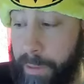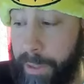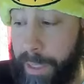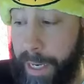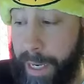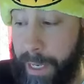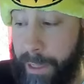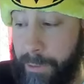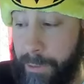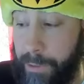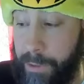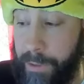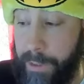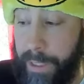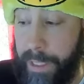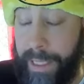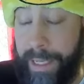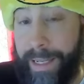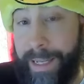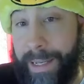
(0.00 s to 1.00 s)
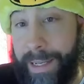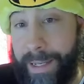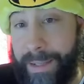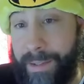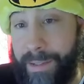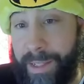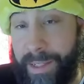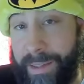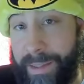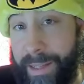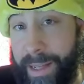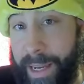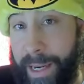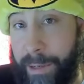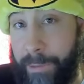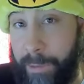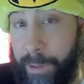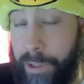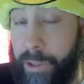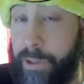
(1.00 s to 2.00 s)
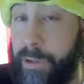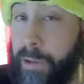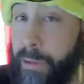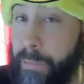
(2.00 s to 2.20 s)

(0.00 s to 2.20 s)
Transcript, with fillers: the house. Is it the acreage?